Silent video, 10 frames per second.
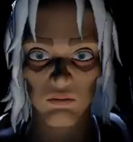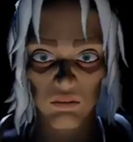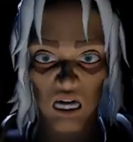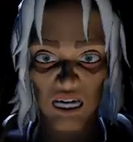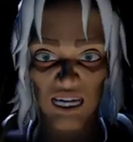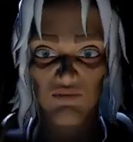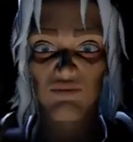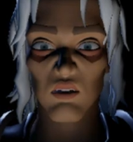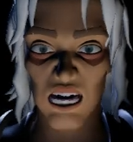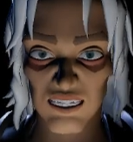Making a
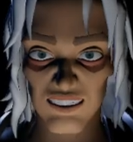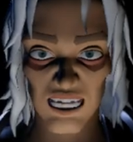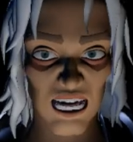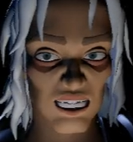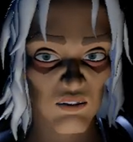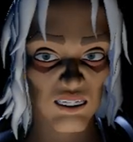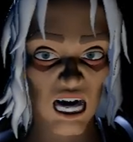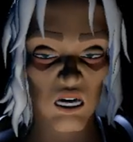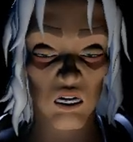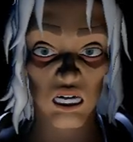friend, are you,
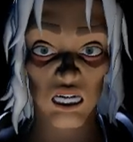Darren?